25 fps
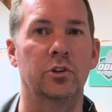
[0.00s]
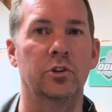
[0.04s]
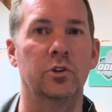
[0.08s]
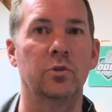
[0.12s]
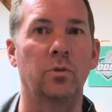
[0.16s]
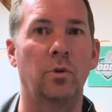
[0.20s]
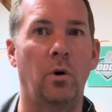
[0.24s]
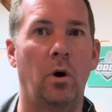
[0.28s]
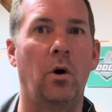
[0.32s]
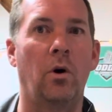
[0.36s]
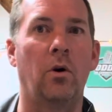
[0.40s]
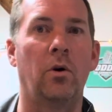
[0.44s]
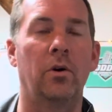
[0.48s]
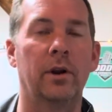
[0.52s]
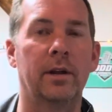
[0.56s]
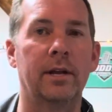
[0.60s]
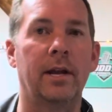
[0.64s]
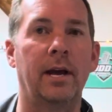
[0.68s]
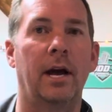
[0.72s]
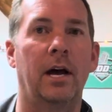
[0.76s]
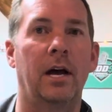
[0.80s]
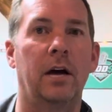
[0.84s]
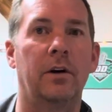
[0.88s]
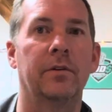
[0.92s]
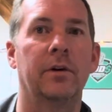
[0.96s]
You already
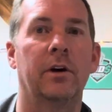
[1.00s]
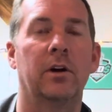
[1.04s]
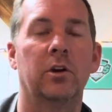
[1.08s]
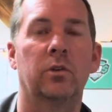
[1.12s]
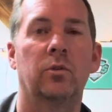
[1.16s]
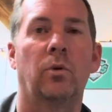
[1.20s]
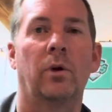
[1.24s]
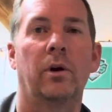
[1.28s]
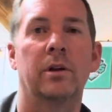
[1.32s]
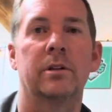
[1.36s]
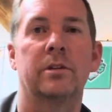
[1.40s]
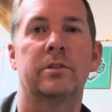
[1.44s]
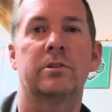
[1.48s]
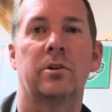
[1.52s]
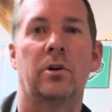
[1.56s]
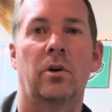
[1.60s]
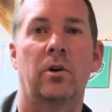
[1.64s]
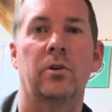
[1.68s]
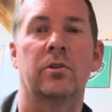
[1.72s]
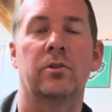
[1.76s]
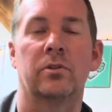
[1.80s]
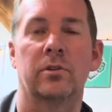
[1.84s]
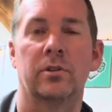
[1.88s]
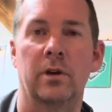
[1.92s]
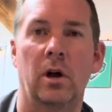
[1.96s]
have a great
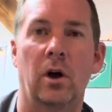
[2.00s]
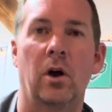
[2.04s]
start to the